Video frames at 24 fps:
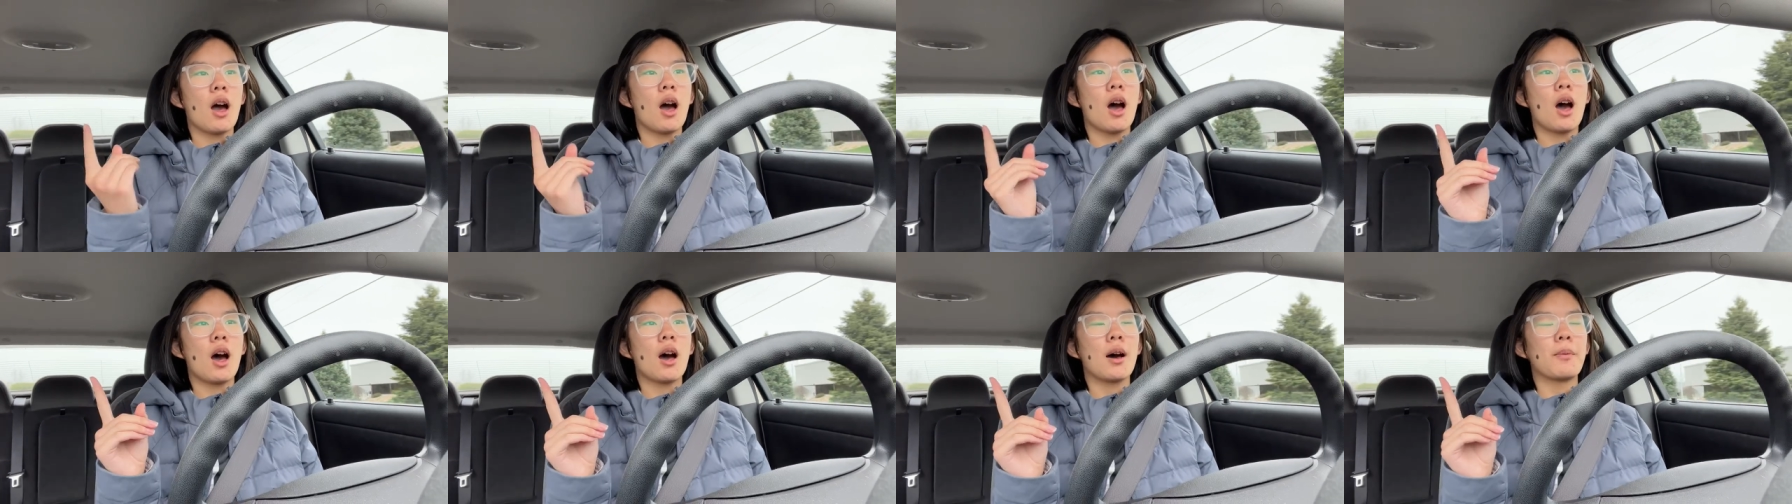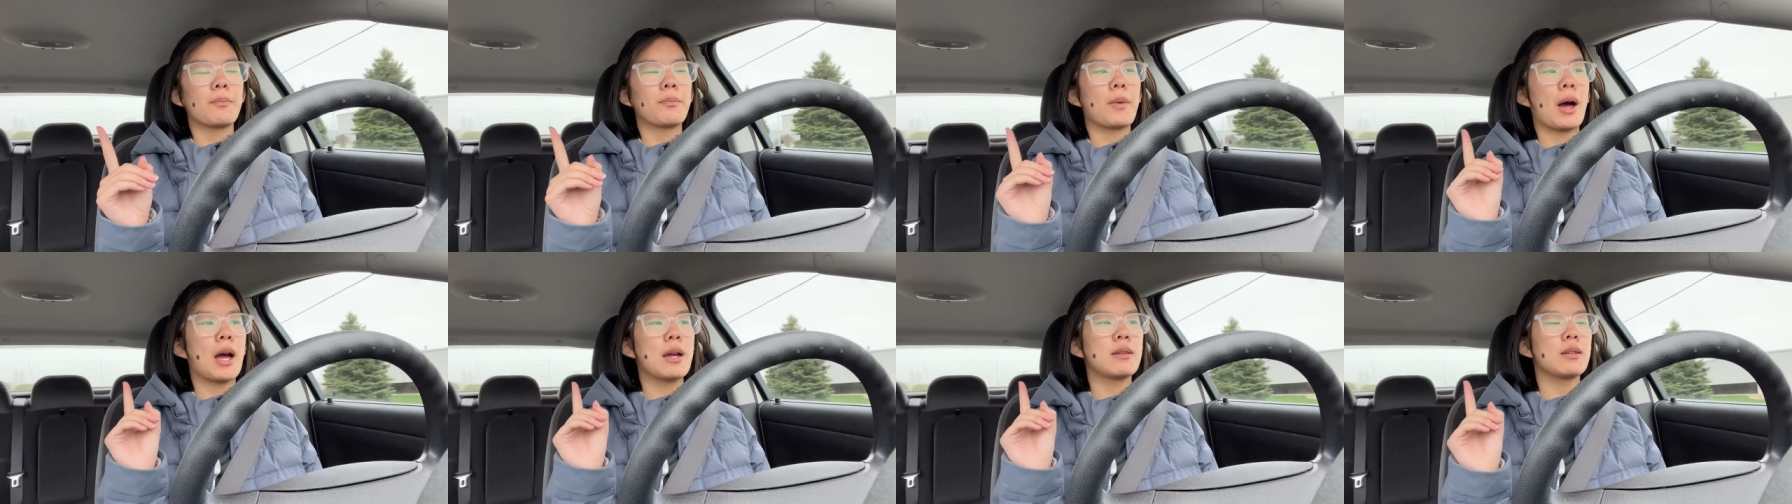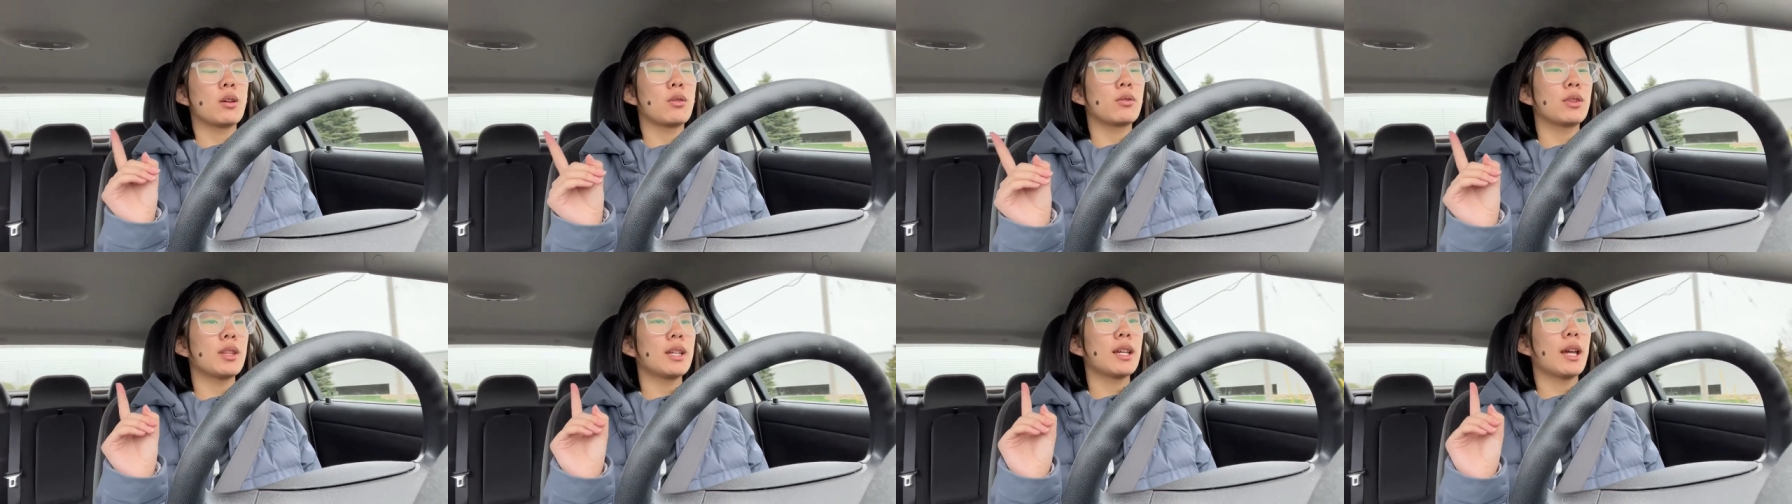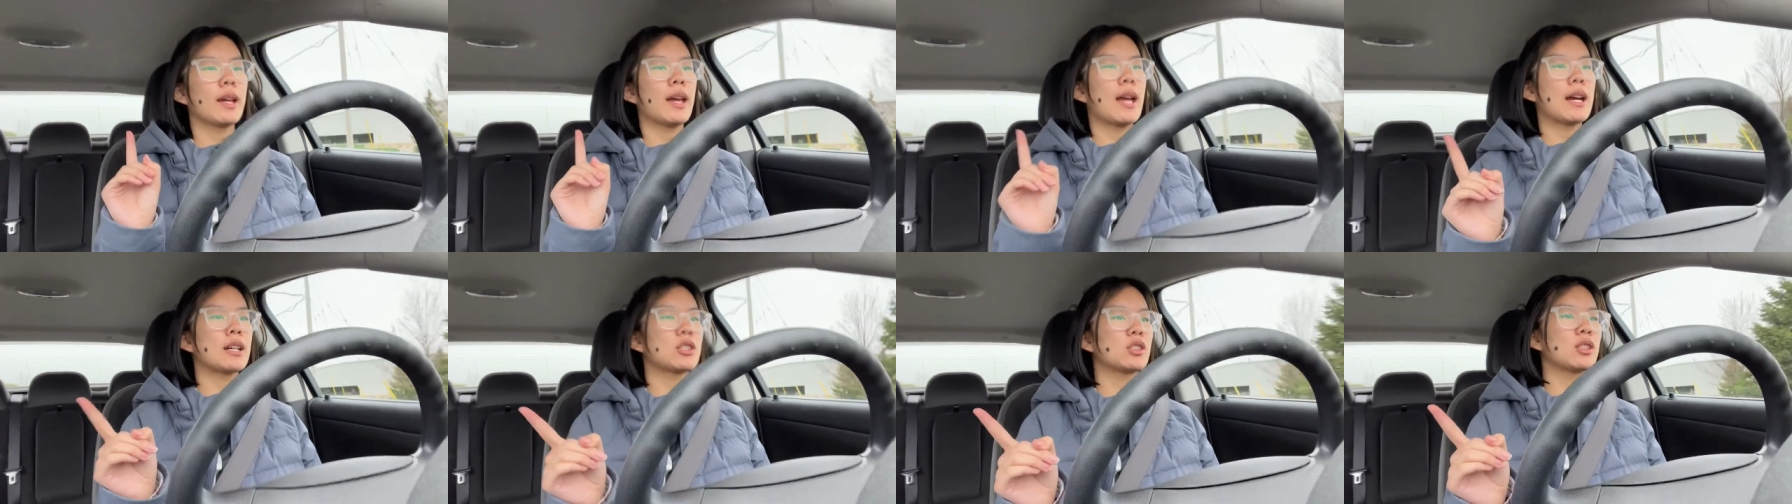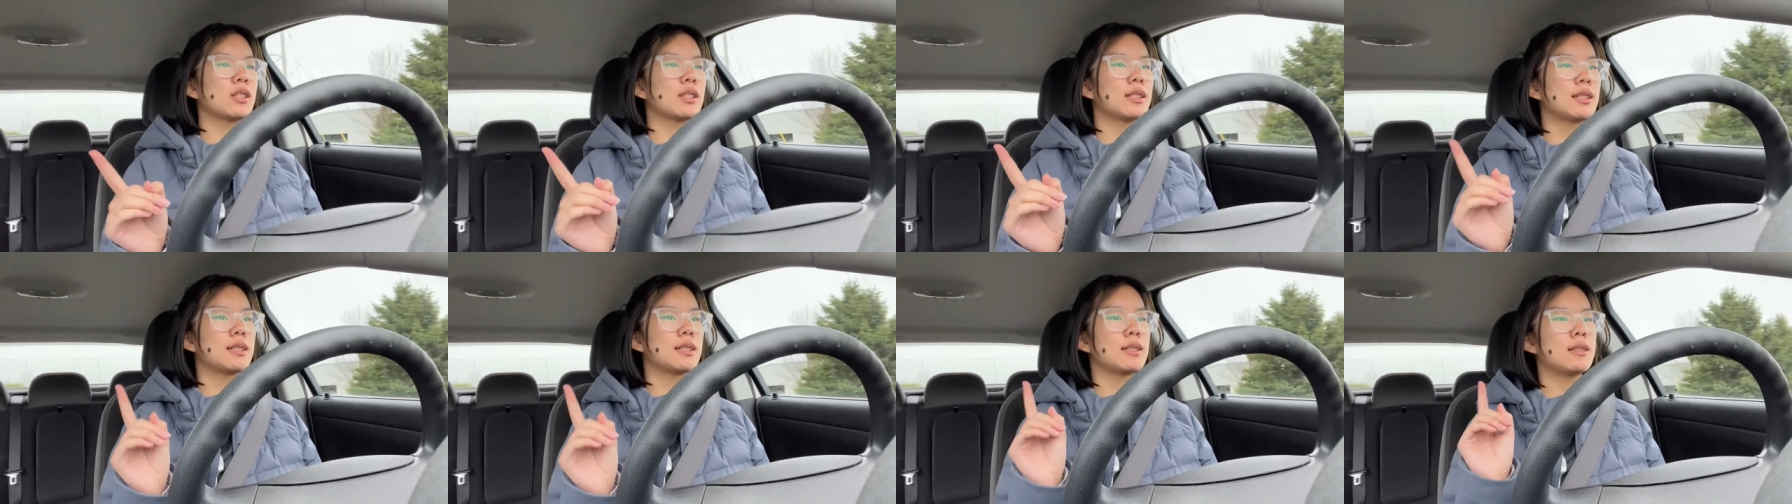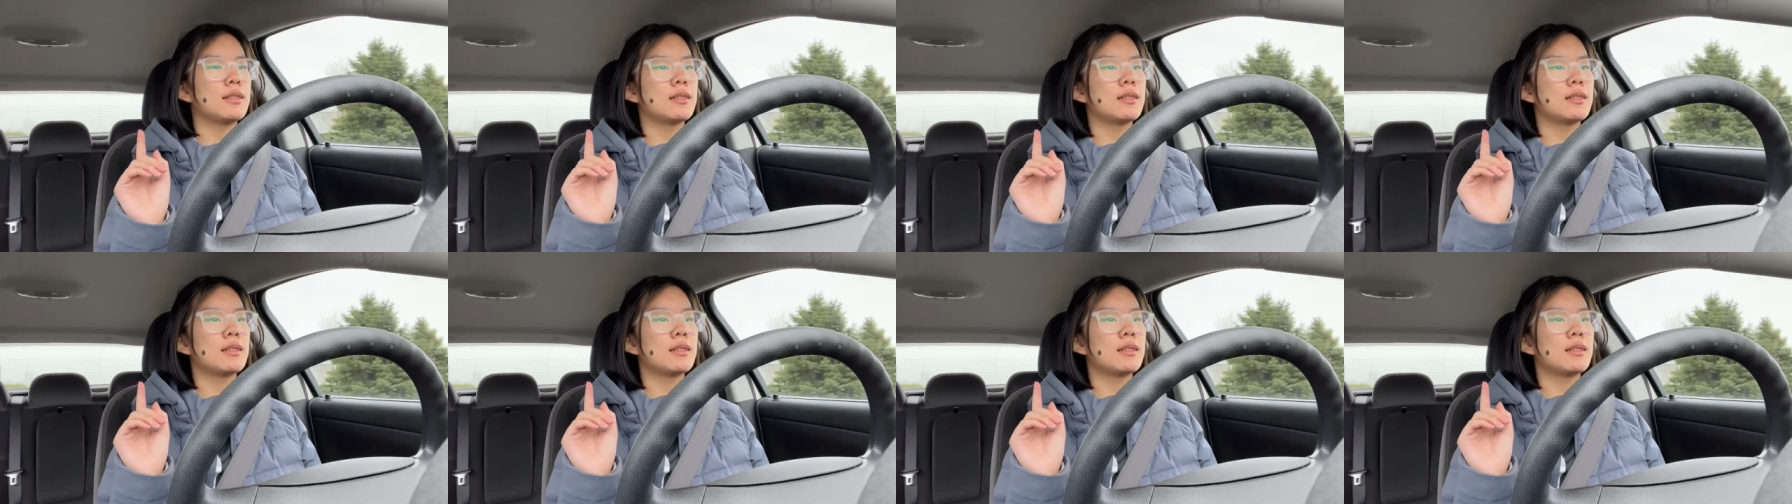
Um, I don't think I actually